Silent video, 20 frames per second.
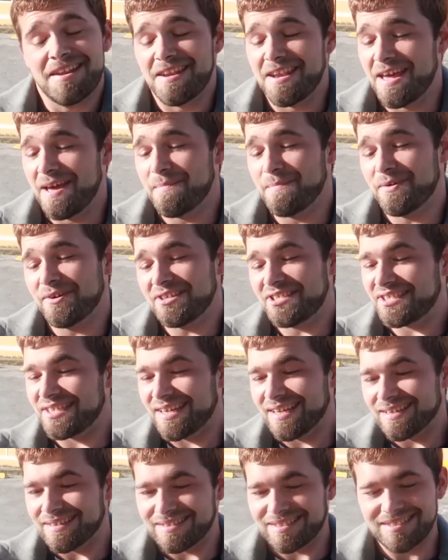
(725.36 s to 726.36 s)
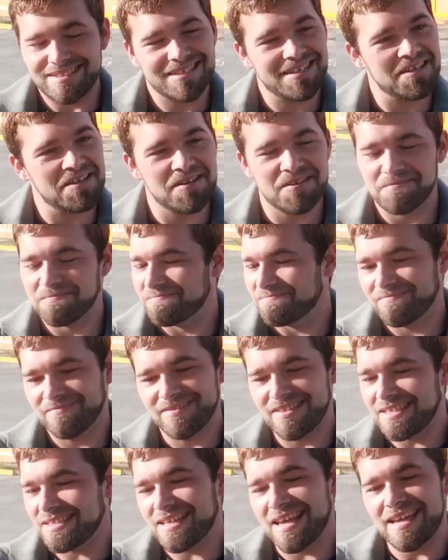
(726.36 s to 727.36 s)
Number six.
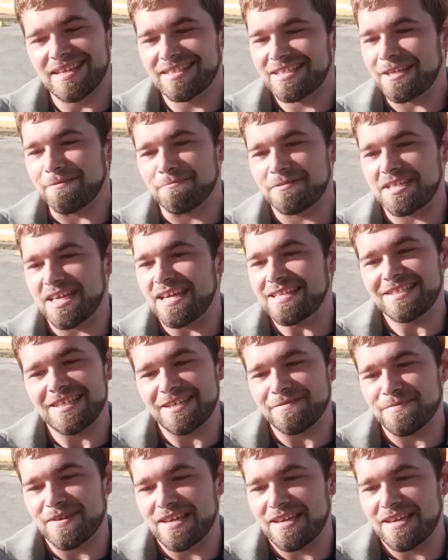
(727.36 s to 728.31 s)
These eggs keep teasing